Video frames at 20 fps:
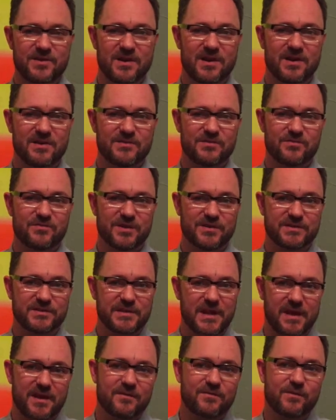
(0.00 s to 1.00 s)
uh, who runs
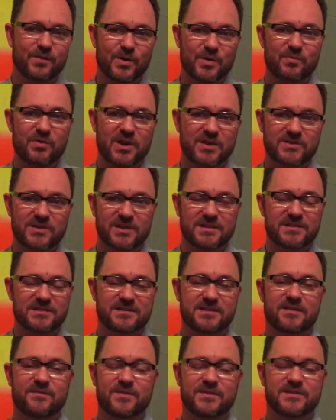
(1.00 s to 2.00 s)
Second Floor Projects in
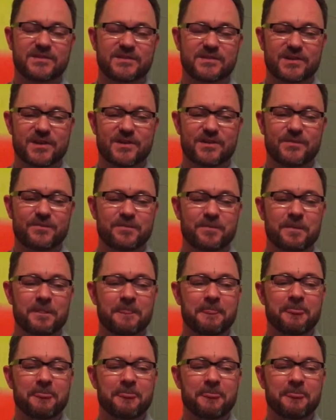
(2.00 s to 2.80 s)
San Francisco,